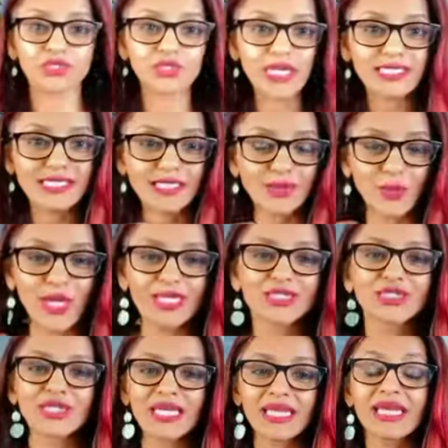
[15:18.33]
to address as
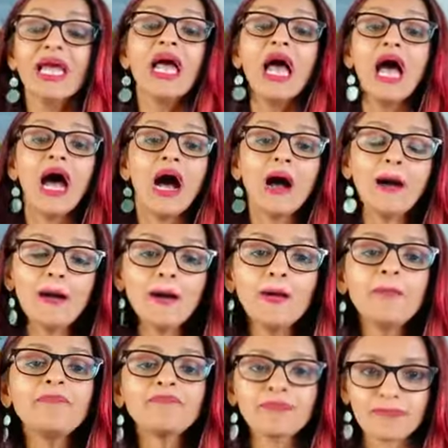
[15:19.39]
well today.
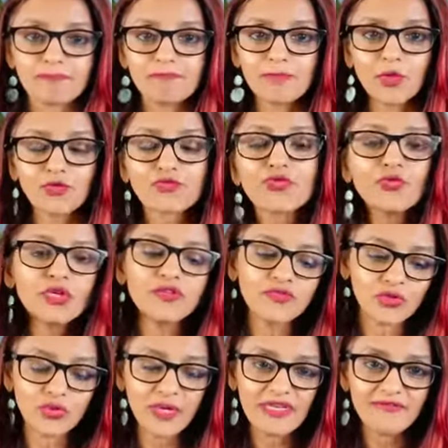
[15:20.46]
Um, Rule
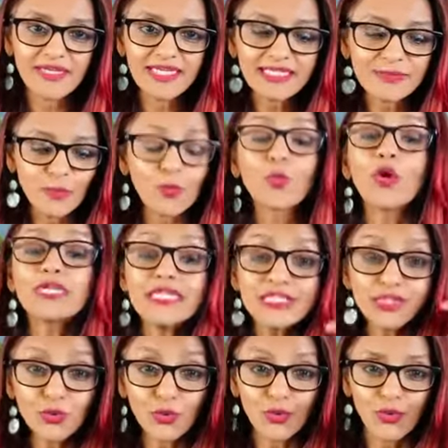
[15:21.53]
of cravings. What
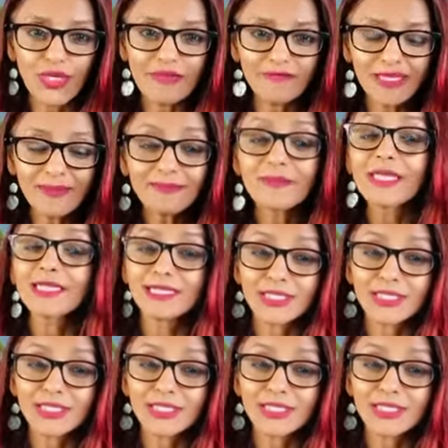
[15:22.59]
is your craving?